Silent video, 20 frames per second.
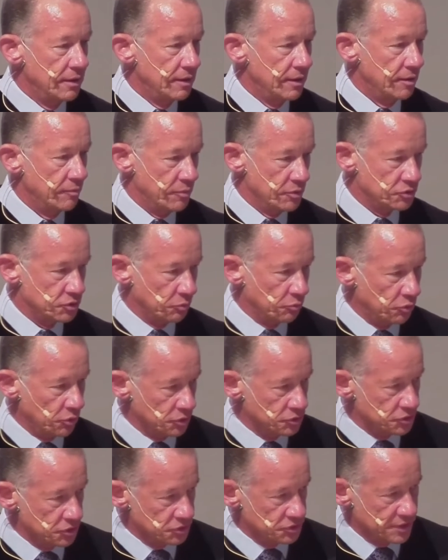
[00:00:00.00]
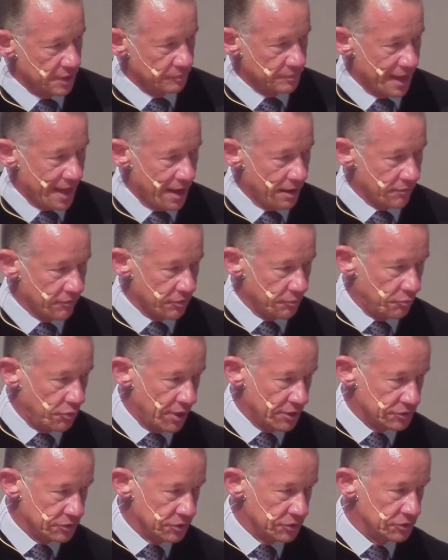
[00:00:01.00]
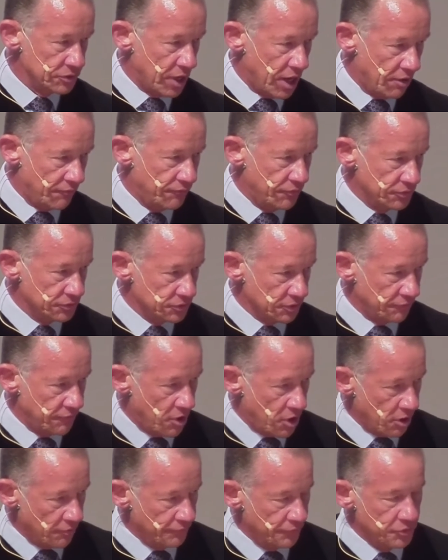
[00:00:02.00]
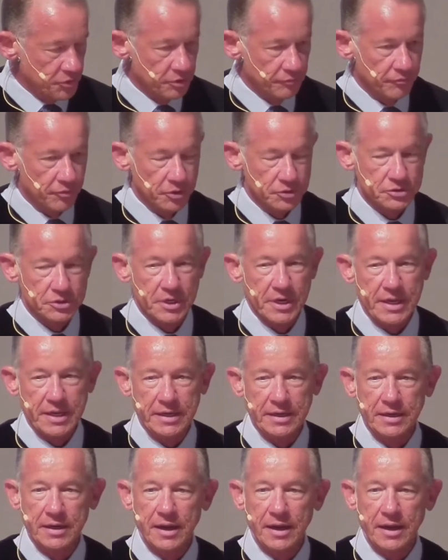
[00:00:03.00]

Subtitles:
And Mr. Brooks stepped out of the president's office of Harvard University,